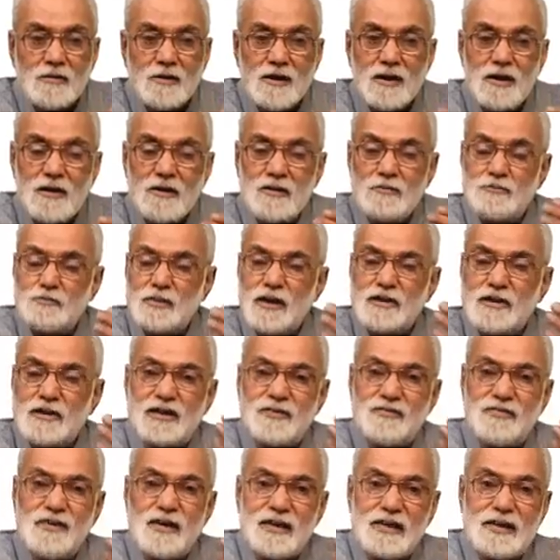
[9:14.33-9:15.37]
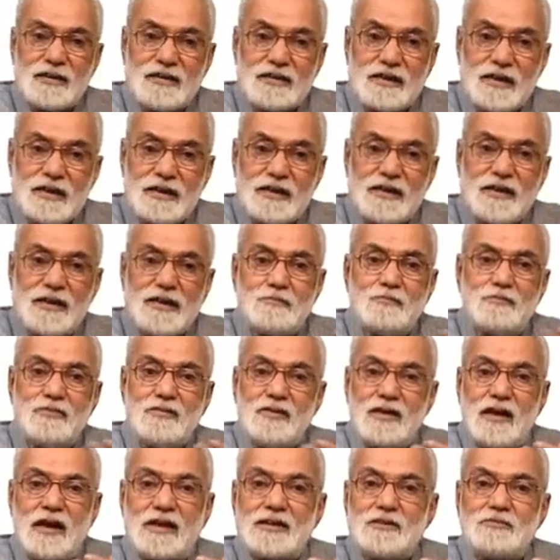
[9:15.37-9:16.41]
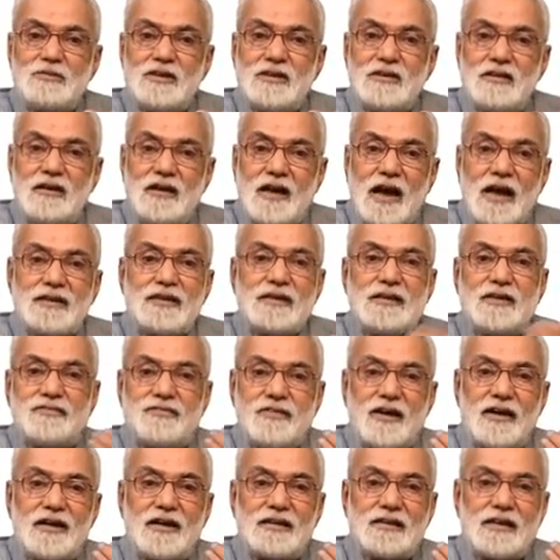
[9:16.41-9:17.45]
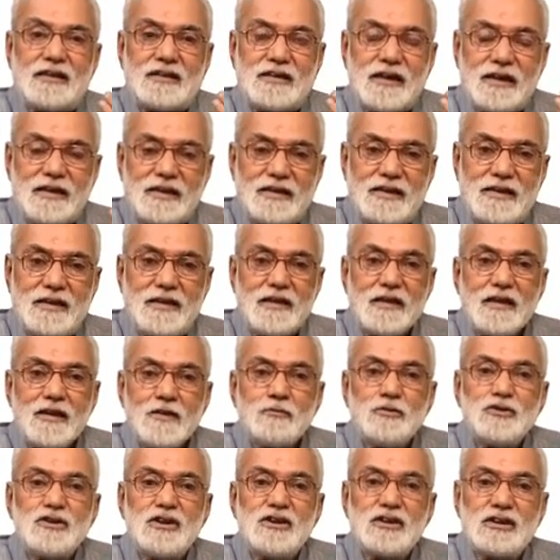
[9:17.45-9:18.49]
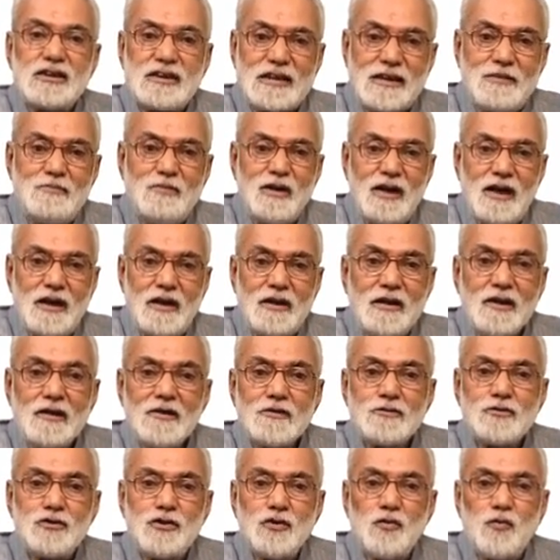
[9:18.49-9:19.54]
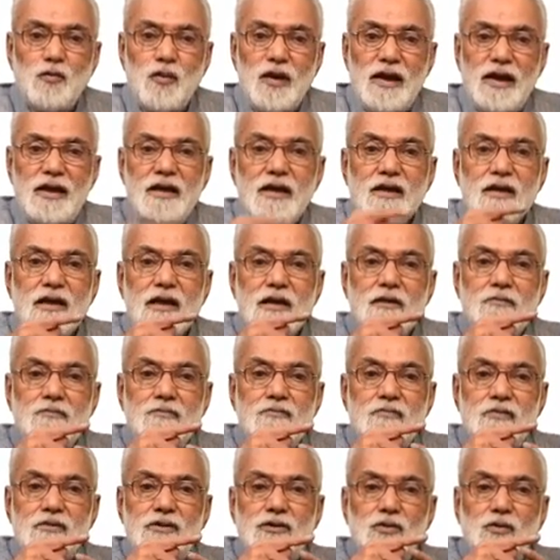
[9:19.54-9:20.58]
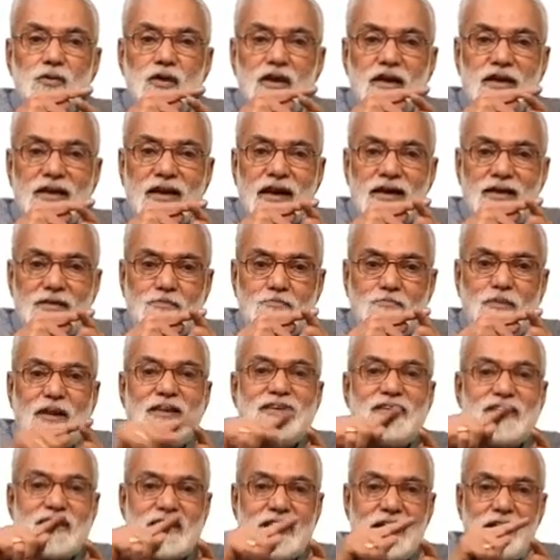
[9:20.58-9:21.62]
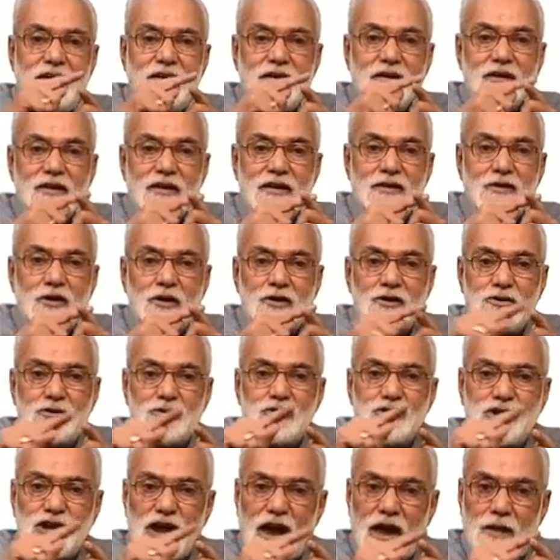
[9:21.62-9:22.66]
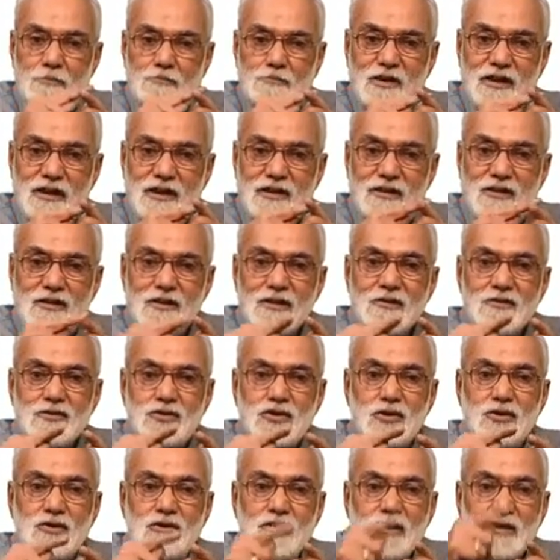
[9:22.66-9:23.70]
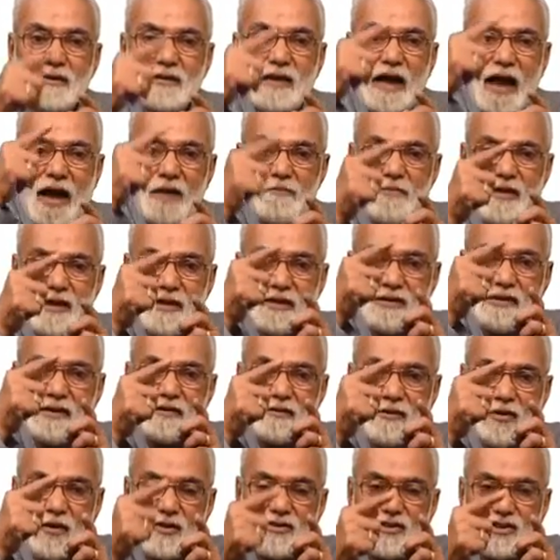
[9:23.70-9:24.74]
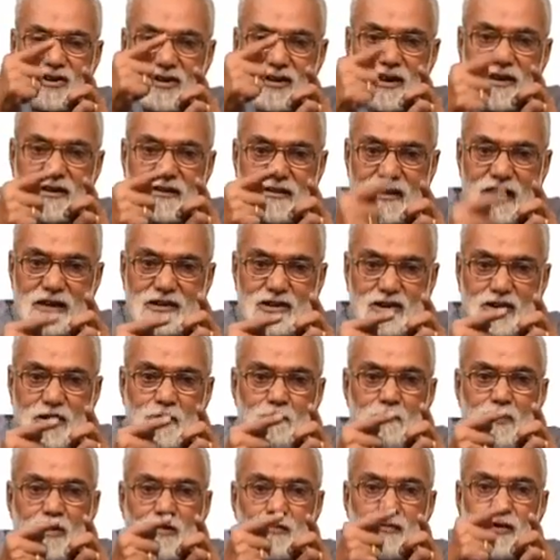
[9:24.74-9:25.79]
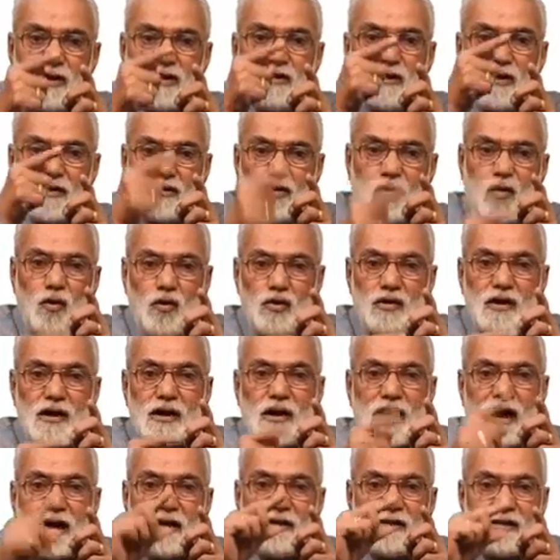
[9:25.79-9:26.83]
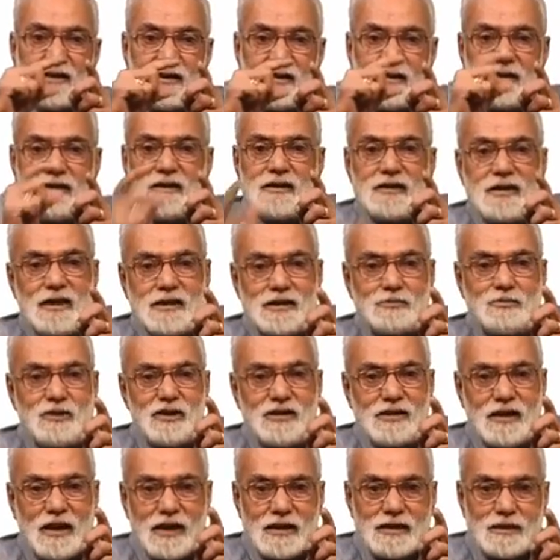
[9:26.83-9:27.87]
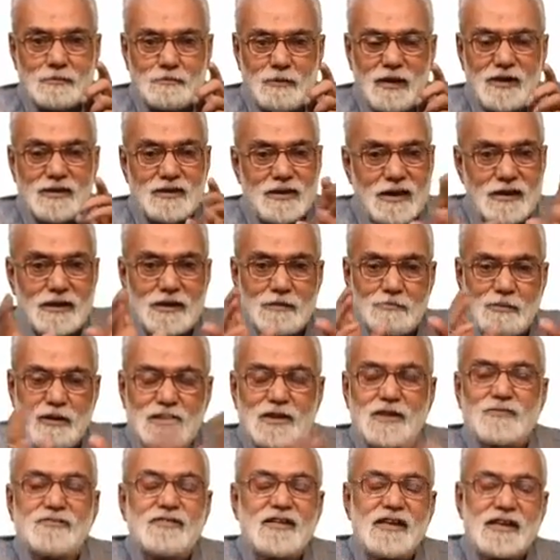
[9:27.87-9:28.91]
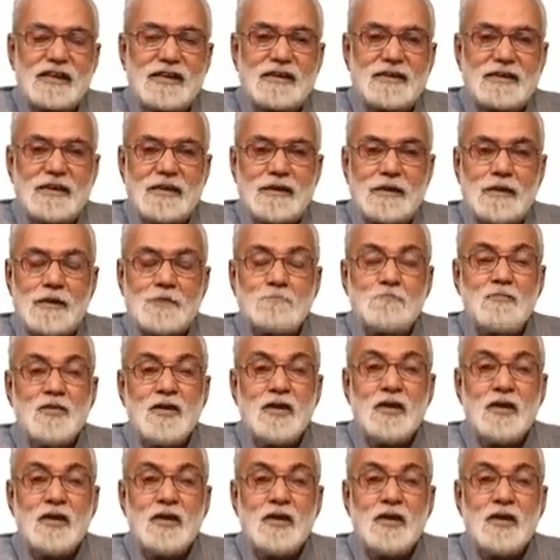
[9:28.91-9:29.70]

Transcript: Pressure flaking technique has been identified as a technique which is similar to the way you will cut pencil in order to sharpen it. So the hammer is in constant touch with the core until the detachment takes place. That's pressure flaking technique.